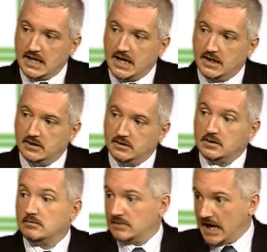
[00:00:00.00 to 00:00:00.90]
and
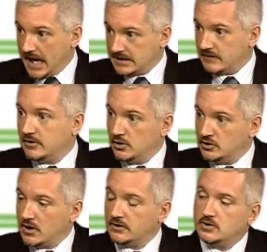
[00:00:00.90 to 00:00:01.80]
as new
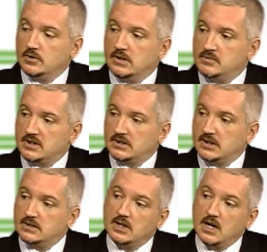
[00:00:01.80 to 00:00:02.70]
starter joined the
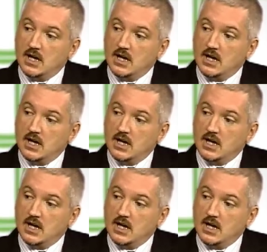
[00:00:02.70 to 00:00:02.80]
business,